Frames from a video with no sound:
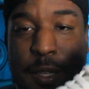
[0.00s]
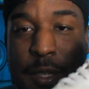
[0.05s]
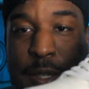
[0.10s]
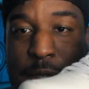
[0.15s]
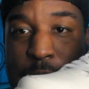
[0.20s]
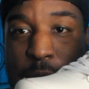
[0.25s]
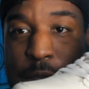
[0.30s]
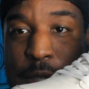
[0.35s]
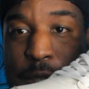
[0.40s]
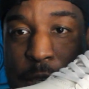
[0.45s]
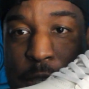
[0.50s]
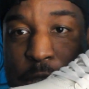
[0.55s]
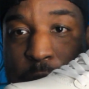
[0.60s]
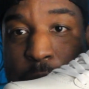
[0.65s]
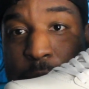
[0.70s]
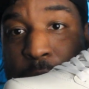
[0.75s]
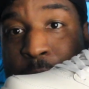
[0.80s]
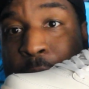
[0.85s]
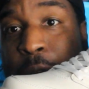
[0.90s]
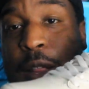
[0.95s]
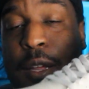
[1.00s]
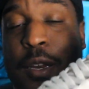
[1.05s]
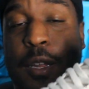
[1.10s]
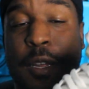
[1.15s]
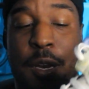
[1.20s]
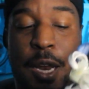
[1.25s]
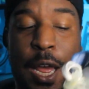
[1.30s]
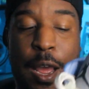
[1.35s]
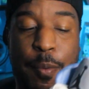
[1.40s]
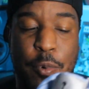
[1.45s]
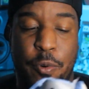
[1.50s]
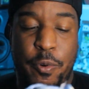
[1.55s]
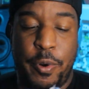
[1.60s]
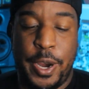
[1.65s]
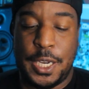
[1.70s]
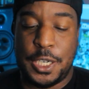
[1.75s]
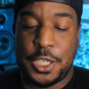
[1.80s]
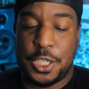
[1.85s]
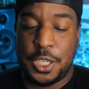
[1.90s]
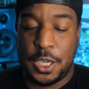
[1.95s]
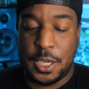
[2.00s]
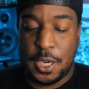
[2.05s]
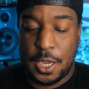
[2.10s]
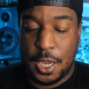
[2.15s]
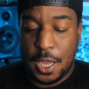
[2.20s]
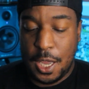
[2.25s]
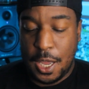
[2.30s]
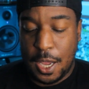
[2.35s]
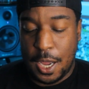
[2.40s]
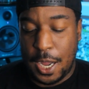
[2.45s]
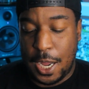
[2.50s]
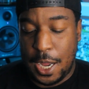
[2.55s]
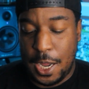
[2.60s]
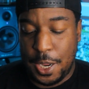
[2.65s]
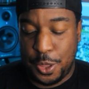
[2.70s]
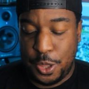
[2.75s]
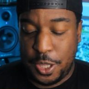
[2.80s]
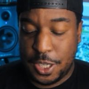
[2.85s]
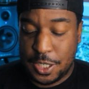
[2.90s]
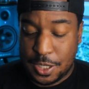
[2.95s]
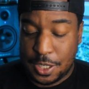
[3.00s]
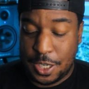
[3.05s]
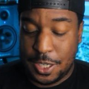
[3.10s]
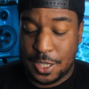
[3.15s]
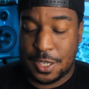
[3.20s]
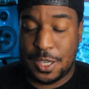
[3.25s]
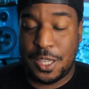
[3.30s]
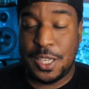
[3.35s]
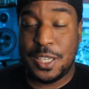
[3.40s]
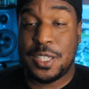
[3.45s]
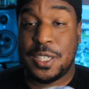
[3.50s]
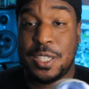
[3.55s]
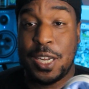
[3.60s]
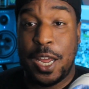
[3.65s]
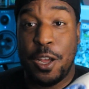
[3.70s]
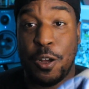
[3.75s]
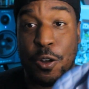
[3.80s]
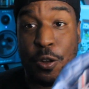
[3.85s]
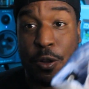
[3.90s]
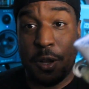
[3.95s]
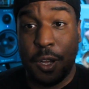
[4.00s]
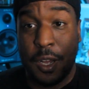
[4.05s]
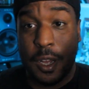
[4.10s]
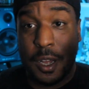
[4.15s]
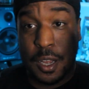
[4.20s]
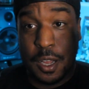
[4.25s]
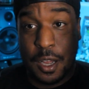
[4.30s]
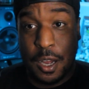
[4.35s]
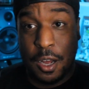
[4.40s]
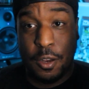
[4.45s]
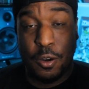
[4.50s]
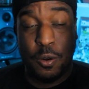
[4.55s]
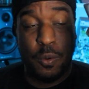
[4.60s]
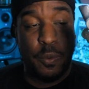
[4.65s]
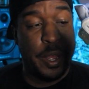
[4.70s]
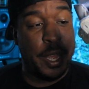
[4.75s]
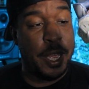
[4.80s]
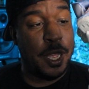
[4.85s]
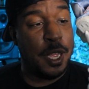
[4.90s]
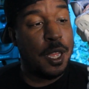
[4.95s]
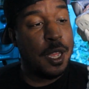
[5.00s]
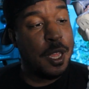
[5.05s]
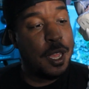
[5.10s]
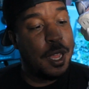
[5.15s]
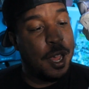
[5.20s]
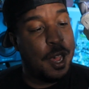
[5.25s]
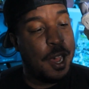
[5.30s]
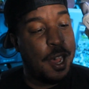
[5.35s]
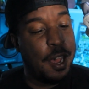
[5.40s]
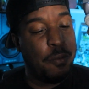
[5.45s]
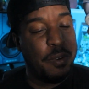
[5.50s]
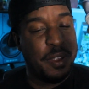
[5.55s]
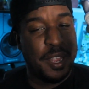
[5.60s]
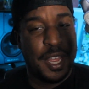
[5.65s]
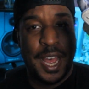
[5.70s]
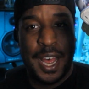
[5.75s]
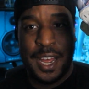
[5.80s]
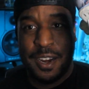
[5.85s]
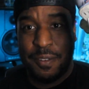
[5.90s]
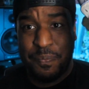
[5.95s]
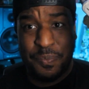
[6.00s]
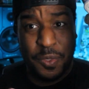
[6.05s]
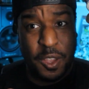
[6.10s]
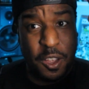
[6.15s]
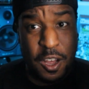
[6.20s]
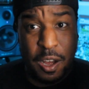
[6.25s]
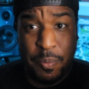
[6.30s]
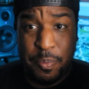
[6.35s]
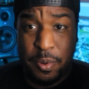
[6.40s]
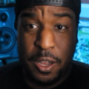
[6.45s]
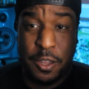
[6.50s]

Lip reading: This is a DJ Khaled collaboration. This is the sale colorway. We got a couple